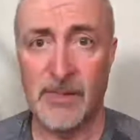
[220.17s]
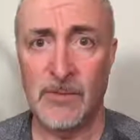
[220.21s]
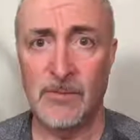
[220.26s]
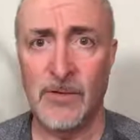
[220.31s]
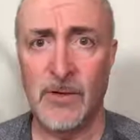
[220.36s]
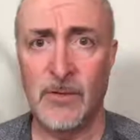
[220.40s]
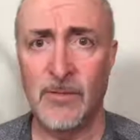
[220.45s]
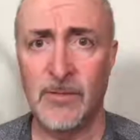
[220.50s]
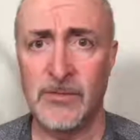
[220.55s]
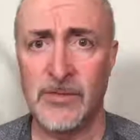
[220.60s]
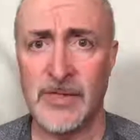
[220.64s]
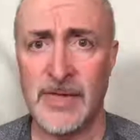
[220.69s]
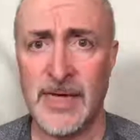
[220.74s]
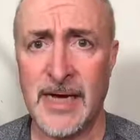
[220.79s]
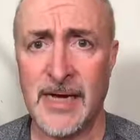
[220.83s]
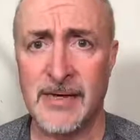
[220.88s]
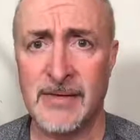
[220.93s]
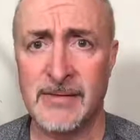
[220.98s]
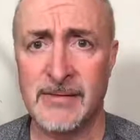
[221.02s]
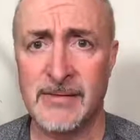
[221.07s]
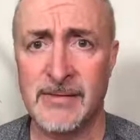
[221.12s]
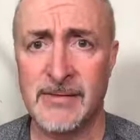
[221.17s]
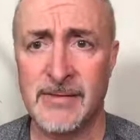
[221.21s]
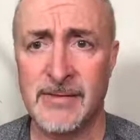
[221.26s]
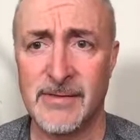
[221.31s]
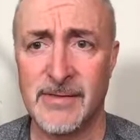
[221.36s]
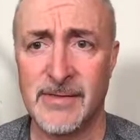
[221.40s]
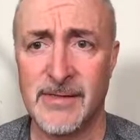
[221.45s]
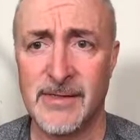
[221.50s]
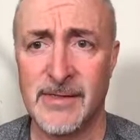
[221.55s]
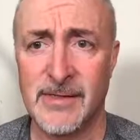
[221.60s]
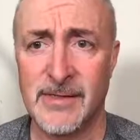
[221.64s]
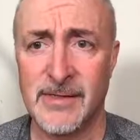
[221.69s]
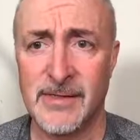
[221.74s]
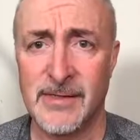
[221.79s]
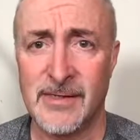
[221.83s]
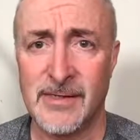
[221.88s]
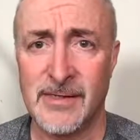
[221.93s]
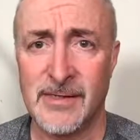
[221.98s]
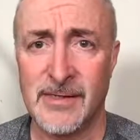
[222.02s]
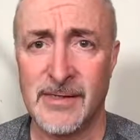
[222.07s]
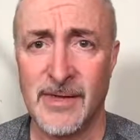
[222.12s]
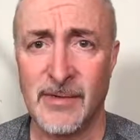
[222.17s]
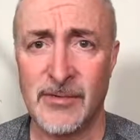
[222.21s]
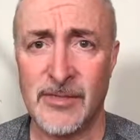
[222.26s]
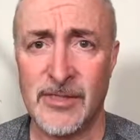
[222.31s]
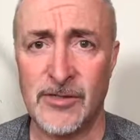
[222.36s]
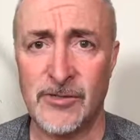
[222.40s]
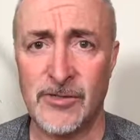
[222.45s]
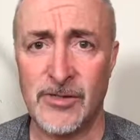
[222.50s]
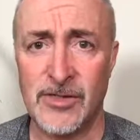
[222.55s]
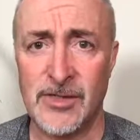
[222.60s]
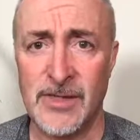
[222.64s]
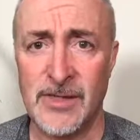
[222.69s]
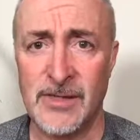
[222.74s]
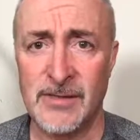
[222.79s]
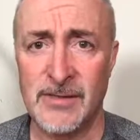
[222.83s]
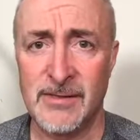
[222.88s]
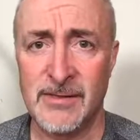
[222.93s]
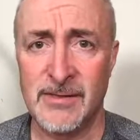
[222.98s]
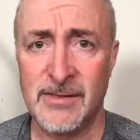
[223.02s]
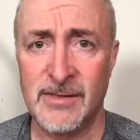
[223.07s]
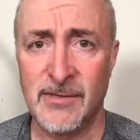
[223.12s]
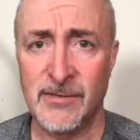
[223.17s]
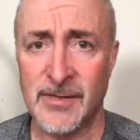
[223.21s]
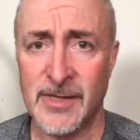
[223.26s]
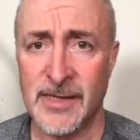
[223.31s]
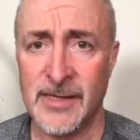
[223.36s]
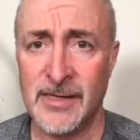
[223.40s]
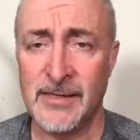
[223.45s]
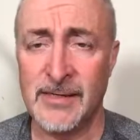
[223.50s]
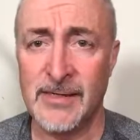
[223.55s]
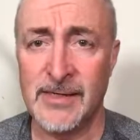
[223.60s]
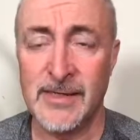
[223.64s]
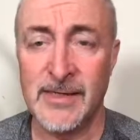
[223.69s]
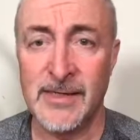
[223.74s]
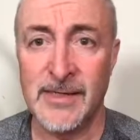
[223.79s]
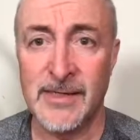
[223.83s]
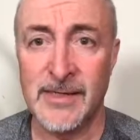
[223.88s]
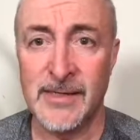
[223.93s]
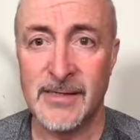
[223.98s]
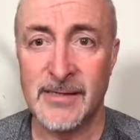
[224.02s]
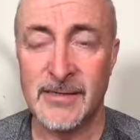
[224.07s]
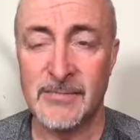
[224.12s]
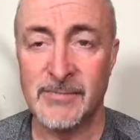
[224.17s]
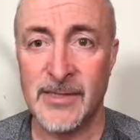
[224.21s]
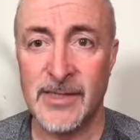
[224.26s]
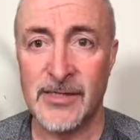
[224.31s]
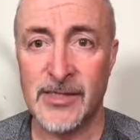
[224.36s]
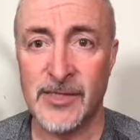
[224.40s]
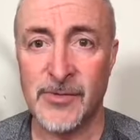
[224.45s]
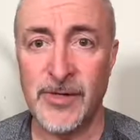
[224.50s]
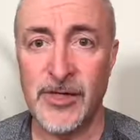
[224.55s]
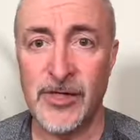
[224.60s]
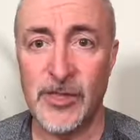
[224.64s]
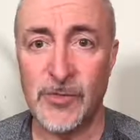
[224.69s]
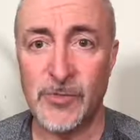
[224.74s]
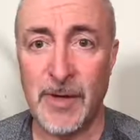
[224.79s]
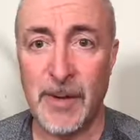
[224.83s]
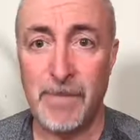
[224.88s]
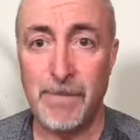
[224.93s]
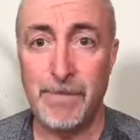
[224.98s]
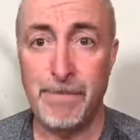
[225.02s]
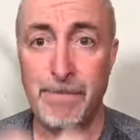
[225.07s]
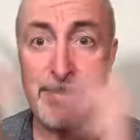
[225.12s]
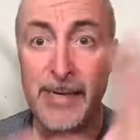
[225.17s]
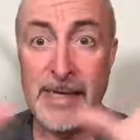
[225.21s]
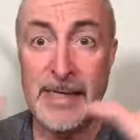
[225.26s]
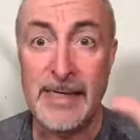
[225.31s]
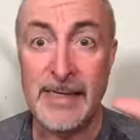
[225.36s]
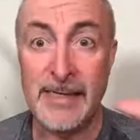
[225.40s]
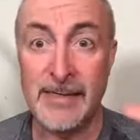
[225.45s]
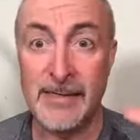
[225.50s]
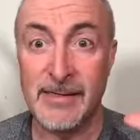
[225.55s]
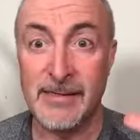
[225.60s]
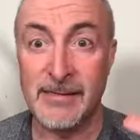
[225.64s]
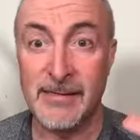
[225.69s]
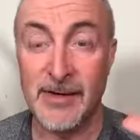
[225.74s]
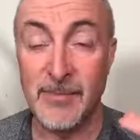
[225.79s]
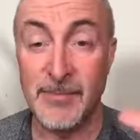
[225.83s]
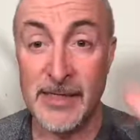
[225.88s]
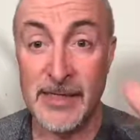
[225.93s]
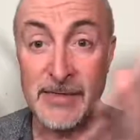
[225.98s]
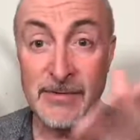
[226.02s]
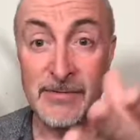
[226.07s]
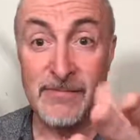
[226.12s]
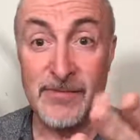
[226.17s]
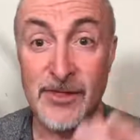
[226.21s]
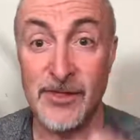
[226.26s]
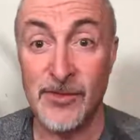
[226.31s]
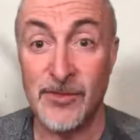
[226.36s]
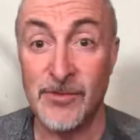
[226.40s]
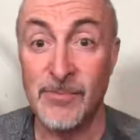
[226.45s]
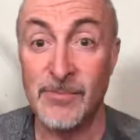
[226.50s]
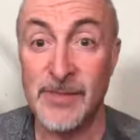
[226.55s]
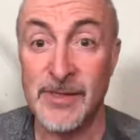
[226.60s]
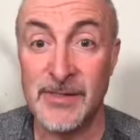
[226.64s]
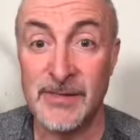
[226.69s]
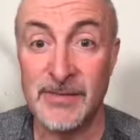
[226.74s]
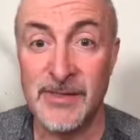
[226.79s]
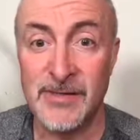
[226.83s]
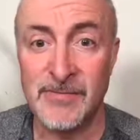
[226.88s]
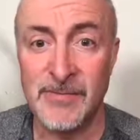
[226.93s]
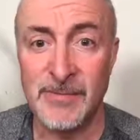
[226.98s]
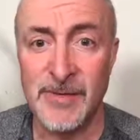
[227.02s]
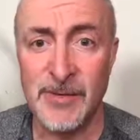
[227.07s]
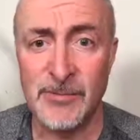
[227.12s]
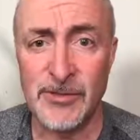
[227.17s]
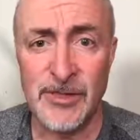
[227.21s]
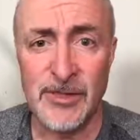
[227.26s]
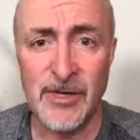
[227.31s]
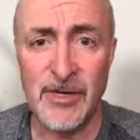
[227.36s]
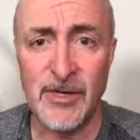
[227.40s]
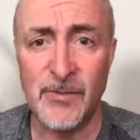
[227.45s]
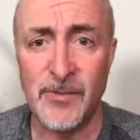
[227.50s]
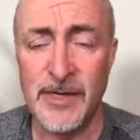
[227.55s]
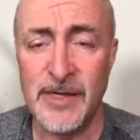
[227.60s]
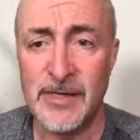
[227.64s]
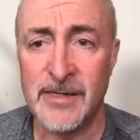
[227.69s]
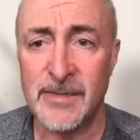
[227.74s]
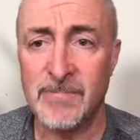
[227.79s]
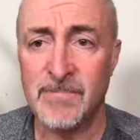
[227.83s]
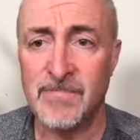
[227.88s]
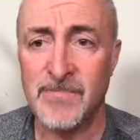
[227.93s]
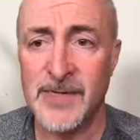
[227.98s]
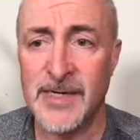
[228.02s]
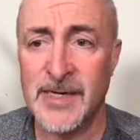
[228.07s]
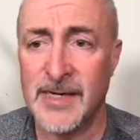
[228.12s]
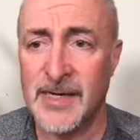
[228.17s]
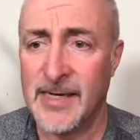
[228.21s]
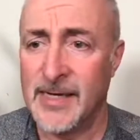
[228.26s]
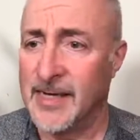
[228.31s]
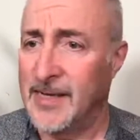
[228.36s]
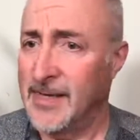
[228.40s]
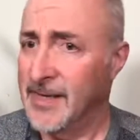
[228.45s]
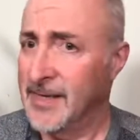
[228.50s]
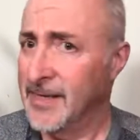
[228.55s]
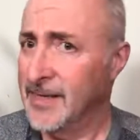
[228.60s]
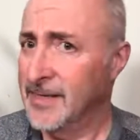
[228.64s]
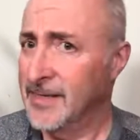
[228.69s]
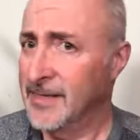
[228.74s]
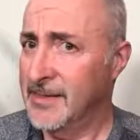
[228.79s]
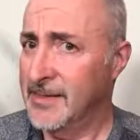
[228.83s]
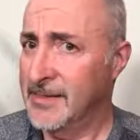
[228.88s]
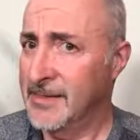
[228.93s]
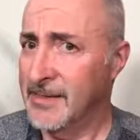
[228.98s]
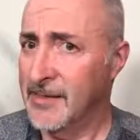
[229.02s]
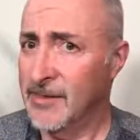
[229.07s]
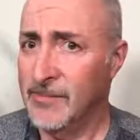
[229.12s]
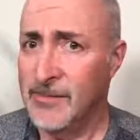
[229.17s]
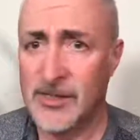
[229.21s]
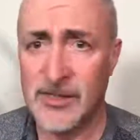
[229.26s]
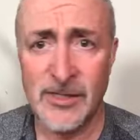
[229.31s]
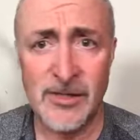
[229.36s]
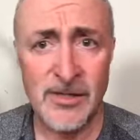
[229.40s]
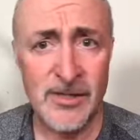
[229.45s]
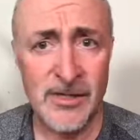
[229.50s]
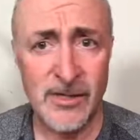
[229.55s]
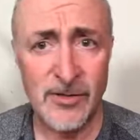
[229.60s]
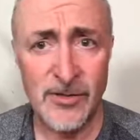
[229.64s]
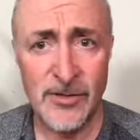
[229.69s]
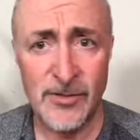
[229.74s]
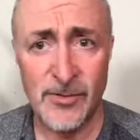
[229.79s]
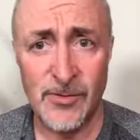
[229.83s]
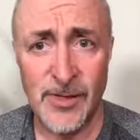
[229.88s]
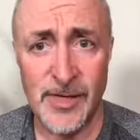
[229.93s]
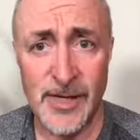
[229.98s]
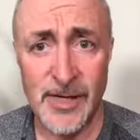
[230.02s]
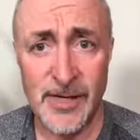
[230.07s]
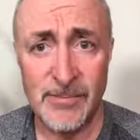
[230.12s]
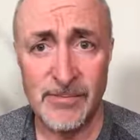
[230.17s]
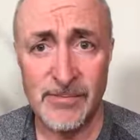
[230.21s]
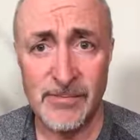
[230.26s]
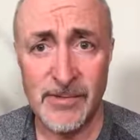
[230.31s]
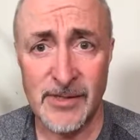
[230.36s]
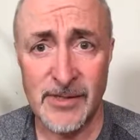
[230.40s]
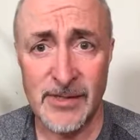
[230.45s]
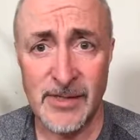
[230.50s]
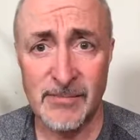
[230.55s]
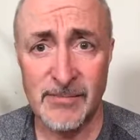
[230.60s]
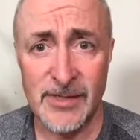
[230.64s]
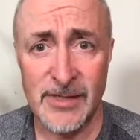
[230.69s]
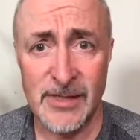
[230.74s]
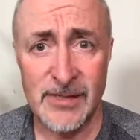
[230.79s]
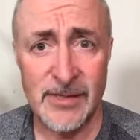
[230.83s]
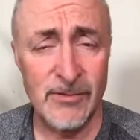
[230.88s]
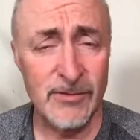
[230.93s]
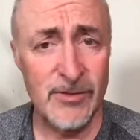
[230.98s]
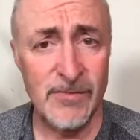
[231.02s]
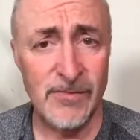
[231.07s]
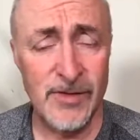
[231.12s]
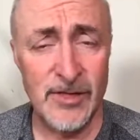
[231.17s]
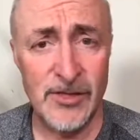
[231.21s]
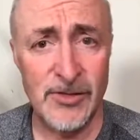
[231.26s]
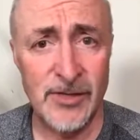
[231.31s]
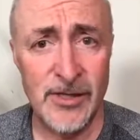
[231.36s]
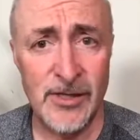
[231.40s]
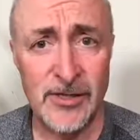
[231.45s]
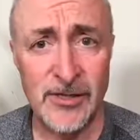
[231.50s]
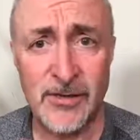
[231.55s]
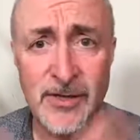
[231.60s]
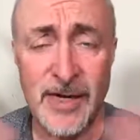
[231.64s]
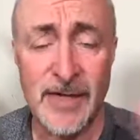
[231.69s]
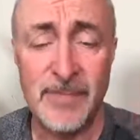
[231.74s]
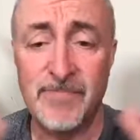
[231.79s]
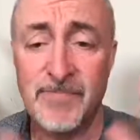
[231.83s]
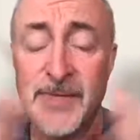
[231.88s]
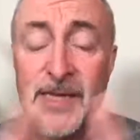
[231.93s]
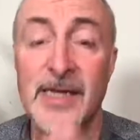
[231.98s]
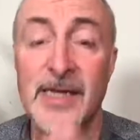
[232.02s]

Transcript: Well, what was that? That was interesting. Okay. My screen just went bing. I hope it didn't for you, but did for me, which is kind of weird. I hope this is going to go through okay, because I'm set. This was very strange. Okay